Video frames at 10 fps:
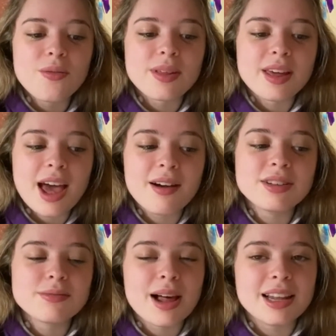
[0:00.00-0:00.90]
with a
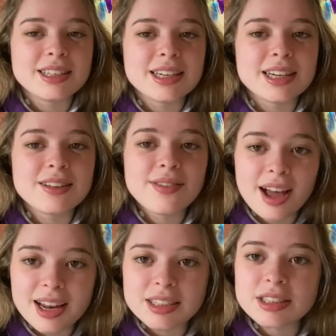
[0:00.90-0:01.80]
counter melody in the
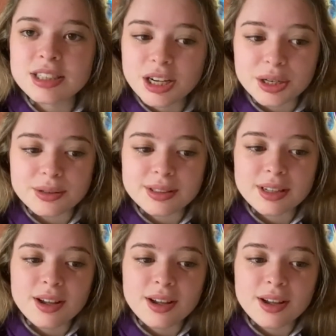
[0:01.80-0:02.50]
violins' 2s.